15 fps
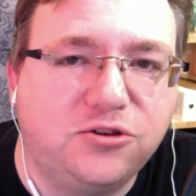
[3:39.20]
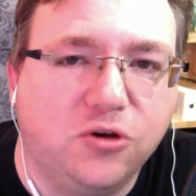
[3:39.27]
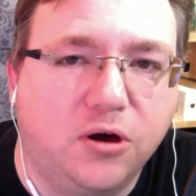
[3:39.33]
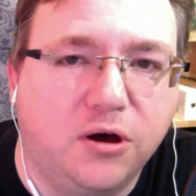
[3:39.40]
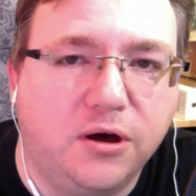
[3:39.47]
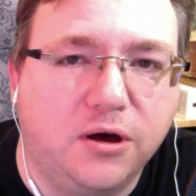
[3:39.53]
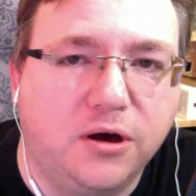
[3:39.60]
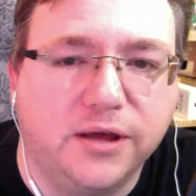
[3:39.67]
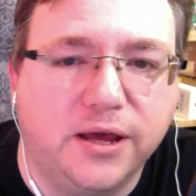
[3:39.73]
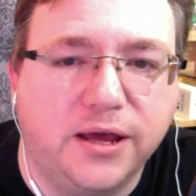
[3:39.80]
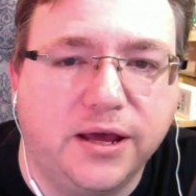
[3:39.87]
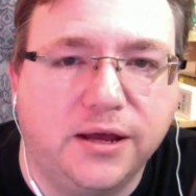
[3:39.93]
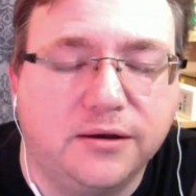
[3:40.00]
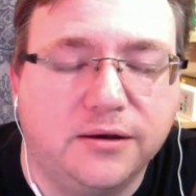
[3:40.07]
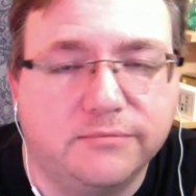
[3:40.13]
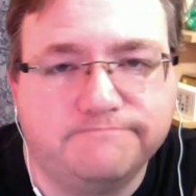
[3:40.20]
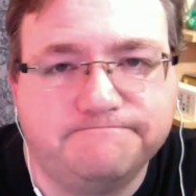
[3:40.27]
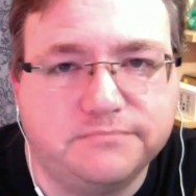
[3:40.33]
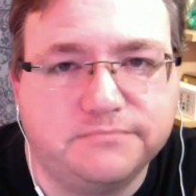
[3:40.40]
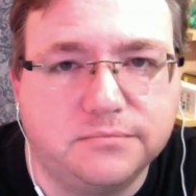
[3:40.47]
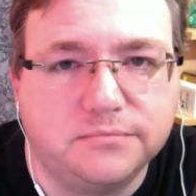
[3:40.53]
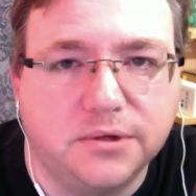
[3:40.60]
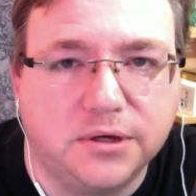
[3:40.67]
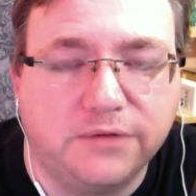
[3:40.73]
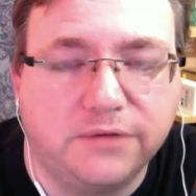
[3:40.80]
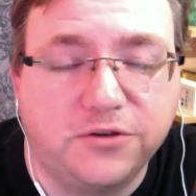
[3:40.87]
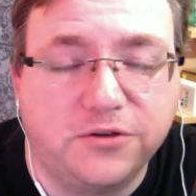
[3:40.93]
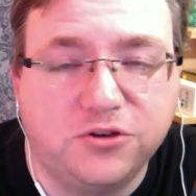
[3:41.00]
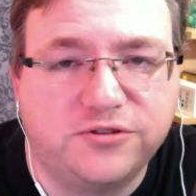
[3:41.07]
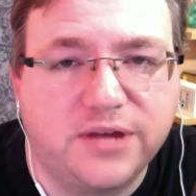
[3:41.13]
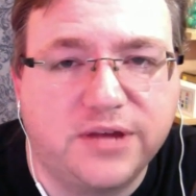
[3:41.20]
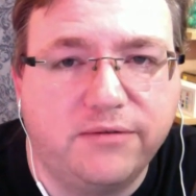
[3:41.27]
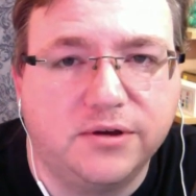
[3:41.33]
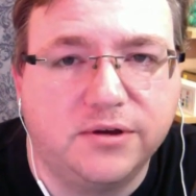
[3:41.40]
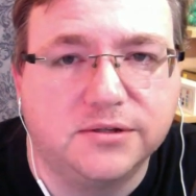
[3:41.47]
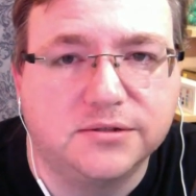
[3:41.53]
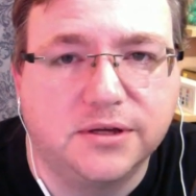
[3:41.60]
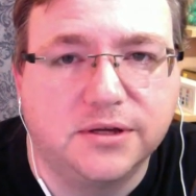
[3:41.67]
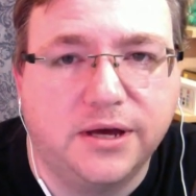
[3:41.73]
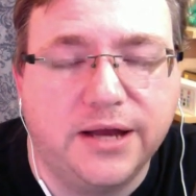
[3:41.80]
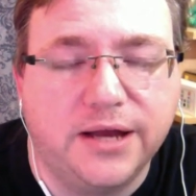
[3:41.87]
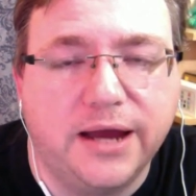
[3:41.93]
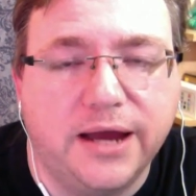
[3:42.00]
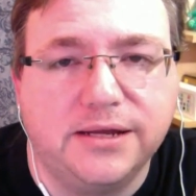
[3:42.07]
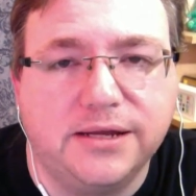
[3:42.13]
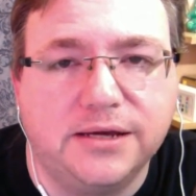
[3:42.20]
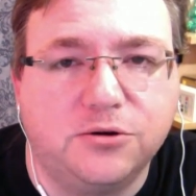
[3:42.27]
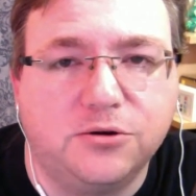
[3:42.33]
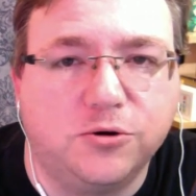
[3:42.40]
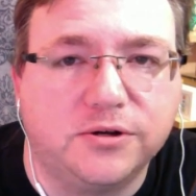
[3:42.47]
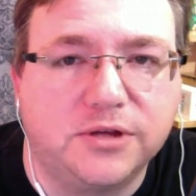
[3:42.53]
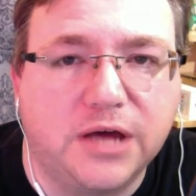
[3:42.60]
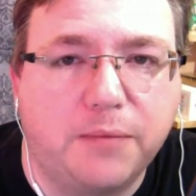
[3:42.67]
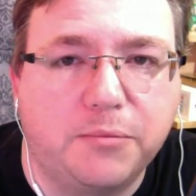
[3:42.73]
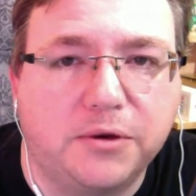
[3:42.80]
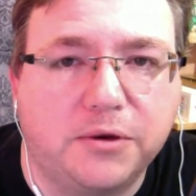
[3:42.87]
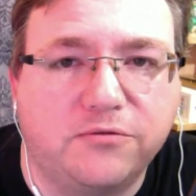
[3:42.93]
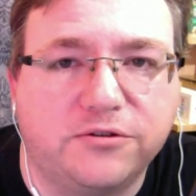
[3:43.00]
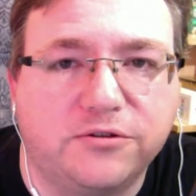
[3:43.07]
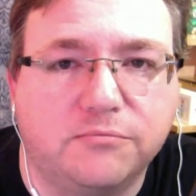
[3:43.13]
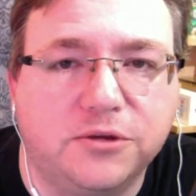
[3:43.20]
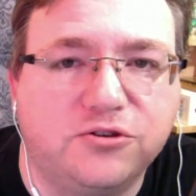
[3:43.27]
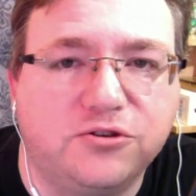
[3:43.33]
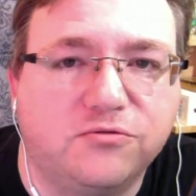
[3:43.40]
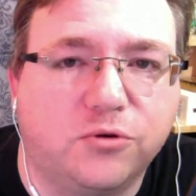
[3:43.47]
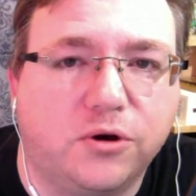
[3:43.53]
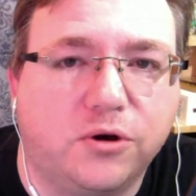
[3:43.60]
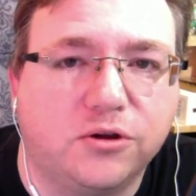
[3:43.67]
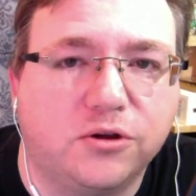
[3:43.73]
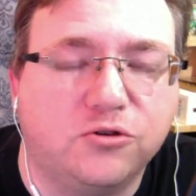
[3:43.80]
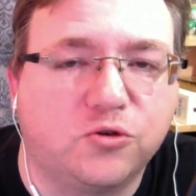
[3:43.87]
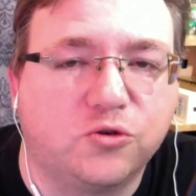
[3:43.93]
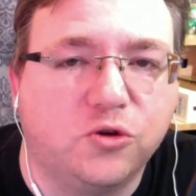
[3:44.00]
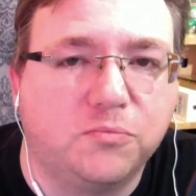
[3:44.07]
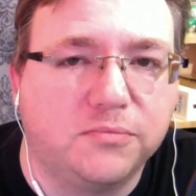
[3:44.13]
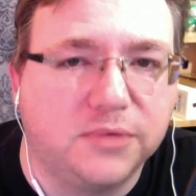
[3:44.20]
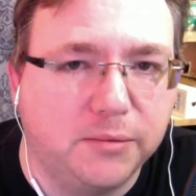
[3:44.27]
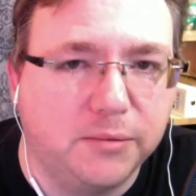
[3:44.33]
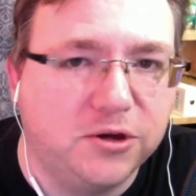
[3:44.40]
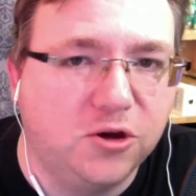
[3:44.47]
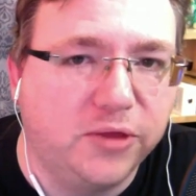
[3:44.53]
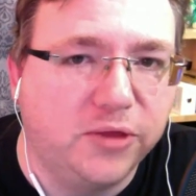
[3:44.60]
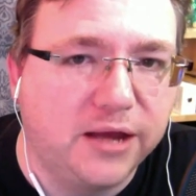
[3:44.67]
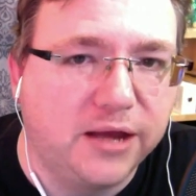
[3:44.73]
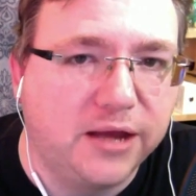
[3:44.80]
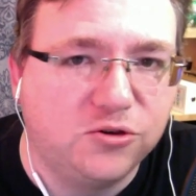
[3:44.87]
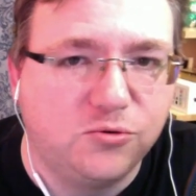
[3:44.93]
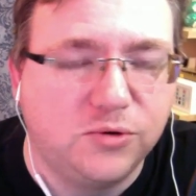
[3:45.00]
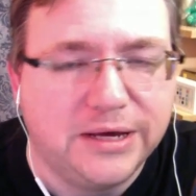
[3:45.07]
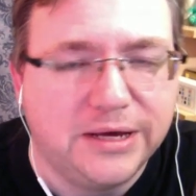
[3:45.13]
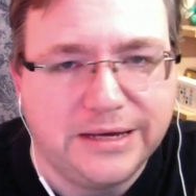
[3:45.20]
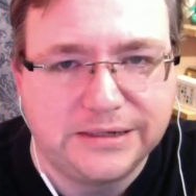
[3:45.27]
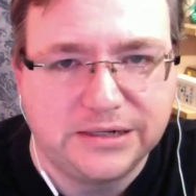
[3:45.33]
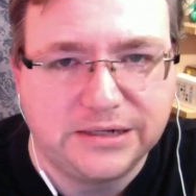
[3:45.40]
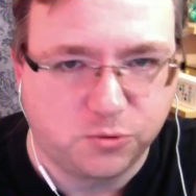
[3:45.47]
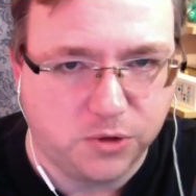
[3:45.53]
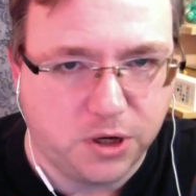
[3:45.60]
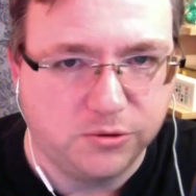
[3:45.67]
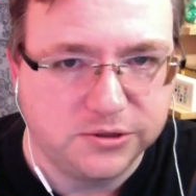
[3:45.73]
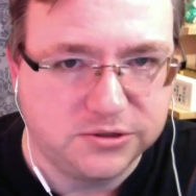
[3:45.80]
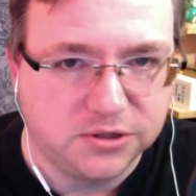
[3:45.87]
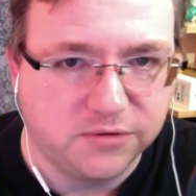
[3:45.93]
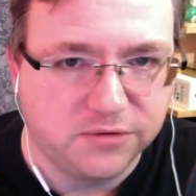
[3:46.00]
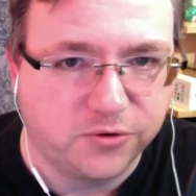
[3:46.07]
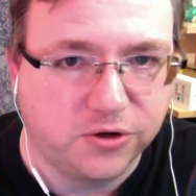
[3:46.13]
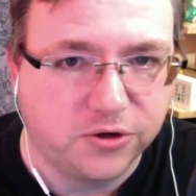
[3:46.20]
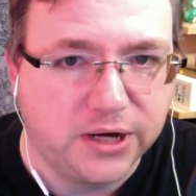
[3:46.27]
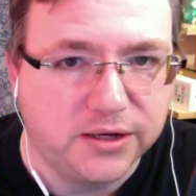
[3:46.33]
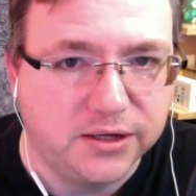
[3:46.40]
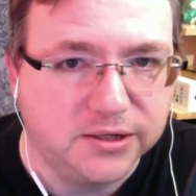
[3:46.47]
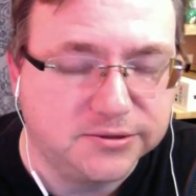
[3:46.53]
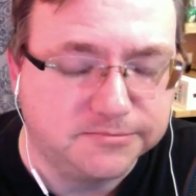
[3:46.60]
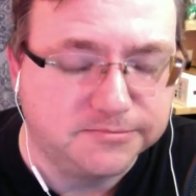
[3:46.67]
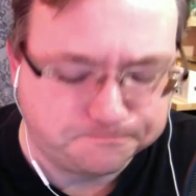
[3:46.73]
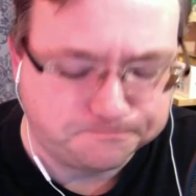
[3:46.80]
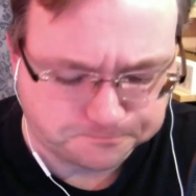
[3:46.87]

on. And if you just have an idea or a topic for submission for our user group, let me know that too, because we're always looking for good ideas.